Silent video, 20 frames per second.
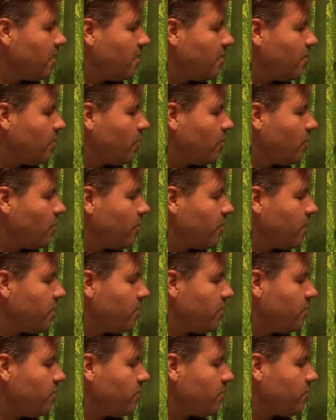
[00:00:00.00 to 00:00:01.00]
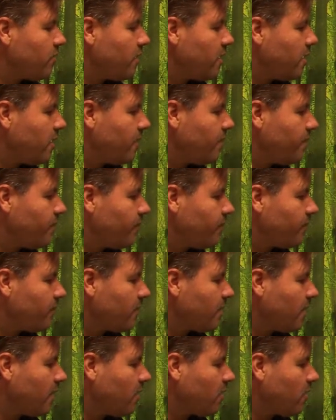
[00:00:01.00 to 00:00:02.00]
or they use
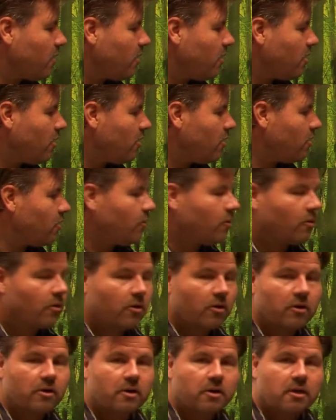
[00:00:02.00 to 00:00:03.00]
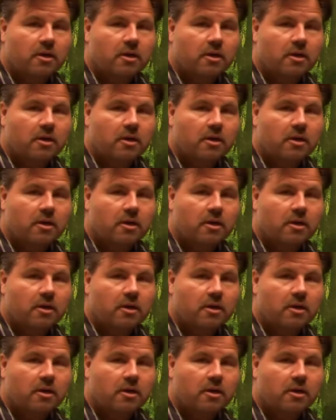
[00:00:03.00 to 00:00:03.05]
alcohol or